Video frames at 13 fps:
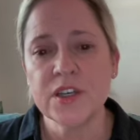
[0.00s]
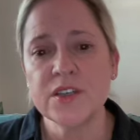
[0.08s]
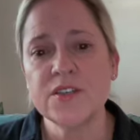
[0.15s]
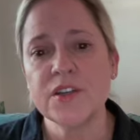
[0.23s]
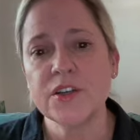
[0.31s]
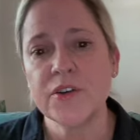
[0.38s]

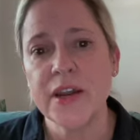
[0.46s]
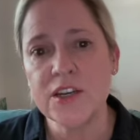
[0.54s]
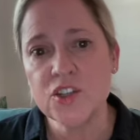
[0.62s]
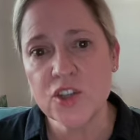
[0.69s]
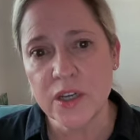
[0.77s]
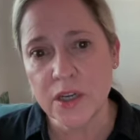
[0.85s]

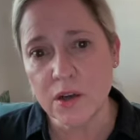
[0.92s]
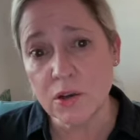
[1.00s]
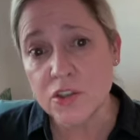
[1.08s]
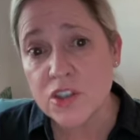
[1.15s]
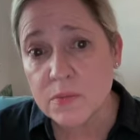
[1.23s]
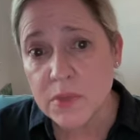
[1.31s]
consideration and
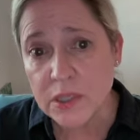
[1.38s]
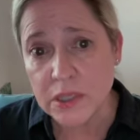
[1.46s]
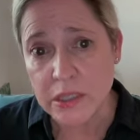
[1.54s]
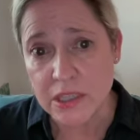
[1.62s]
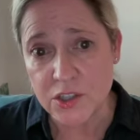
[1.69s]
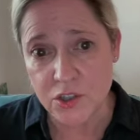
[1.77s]

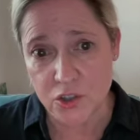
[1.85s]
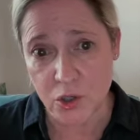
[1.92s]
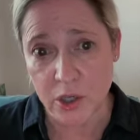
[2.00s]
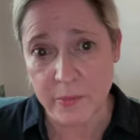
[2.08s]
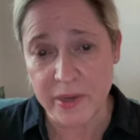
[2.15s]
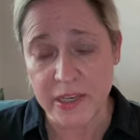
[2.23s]
ultimately
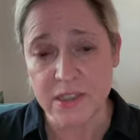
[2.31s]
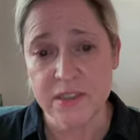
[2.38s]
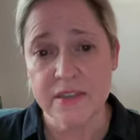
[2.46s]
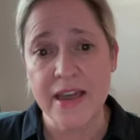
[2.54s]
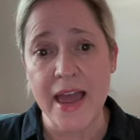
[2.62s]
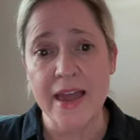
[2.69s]

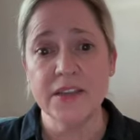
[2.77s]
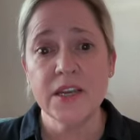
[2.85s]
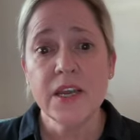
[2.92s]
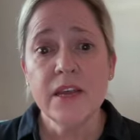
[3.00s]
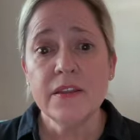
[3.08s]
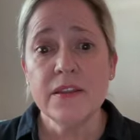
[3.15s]
determined that
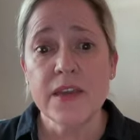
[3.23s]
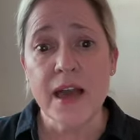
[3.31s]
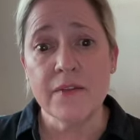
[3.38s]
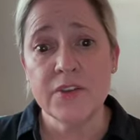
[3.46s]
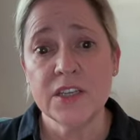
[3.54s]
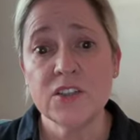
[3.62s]
the
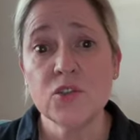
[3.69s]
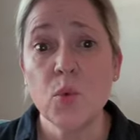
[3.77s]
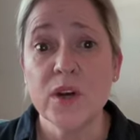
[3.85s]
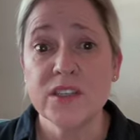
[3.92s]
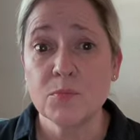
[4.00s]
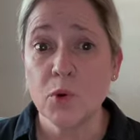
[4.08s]
evidence
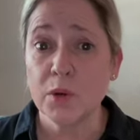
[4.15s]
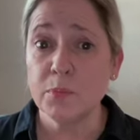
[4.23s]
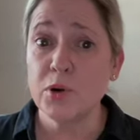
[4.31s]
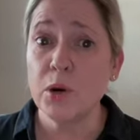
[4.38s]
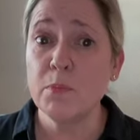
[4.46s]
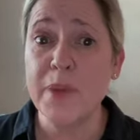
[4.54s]
was more
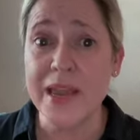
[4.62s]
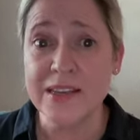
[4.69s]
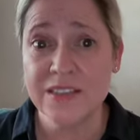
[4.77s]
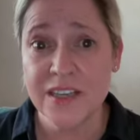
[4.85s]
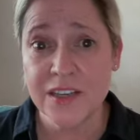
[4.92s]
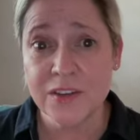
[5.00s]

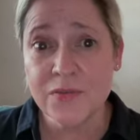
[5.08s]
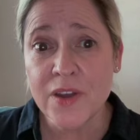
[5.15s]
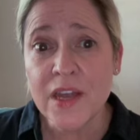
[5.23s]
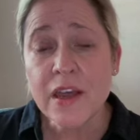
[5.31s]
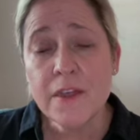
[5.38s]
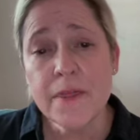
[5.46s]
probative
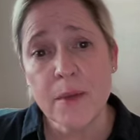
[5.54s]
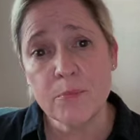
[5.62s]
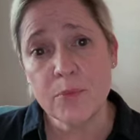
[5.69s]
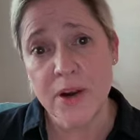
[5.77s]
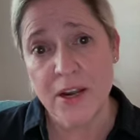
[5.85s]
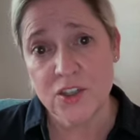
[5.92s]
than
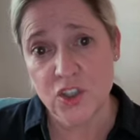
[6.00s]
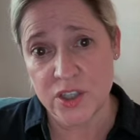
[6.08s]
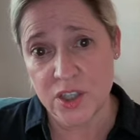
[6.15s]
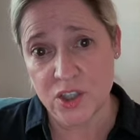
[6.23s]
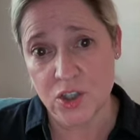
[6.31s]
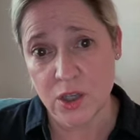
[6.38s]

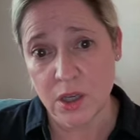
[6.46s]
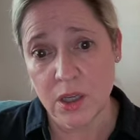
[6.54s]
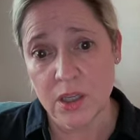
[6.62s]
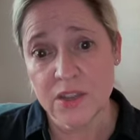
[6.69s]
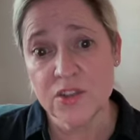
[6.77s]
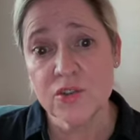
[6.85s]

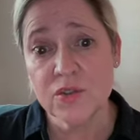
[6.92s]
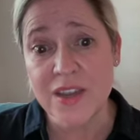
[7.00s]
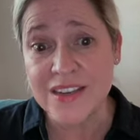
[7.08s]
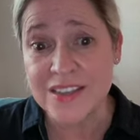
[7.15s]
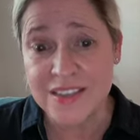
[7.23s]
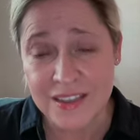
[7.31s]
prejudicial. And so
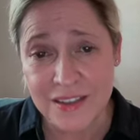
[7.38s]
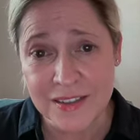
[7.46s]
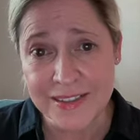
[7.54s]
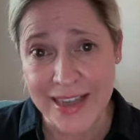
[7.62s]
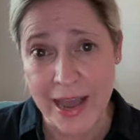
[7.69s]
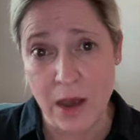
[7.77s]
they did
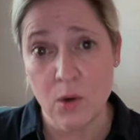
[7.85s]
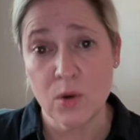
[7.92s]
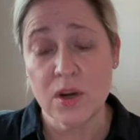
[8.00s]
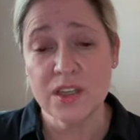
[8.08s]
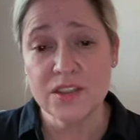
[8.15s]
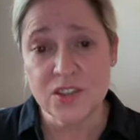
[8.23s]

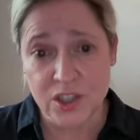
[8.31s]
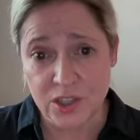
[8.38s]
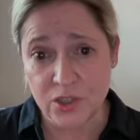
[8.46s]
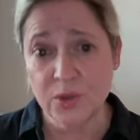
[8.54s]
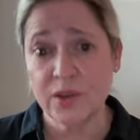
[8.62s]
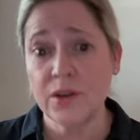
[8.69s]
allow
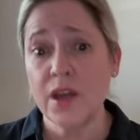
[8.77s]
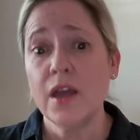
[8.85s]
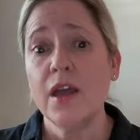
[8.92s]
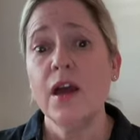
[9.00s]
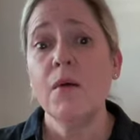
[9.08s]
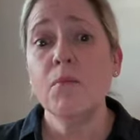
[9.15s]
continued
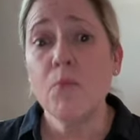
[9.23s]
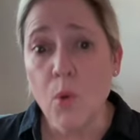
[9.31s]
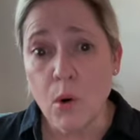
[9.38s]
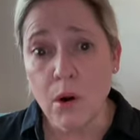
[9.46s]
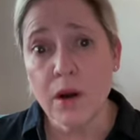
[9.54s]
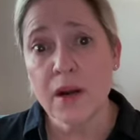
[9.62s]

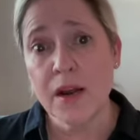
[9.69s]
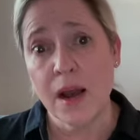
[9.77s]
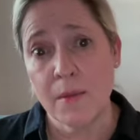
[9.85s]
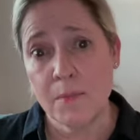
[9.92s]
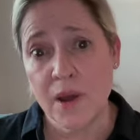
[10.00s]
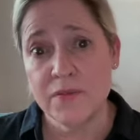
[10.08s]
more
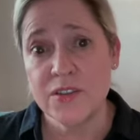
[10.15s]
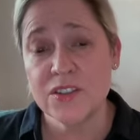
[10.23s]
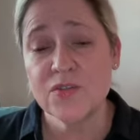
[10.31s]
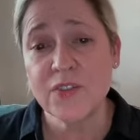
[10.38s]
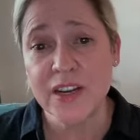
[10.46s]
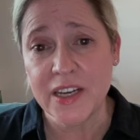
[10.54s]
of
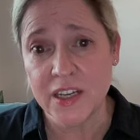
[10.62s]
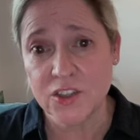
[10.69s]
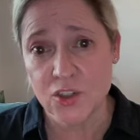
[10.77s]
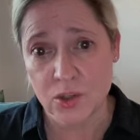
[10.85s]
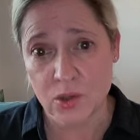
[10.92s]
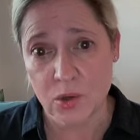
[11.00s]
this
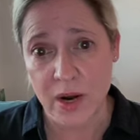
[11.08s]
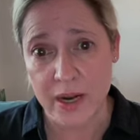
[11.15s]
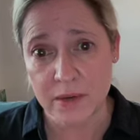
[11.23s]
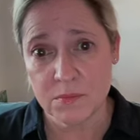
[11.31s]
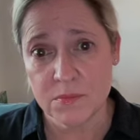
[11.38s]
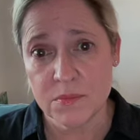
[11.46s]
financial
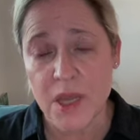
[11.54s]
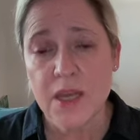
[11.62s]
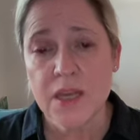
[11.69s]
crime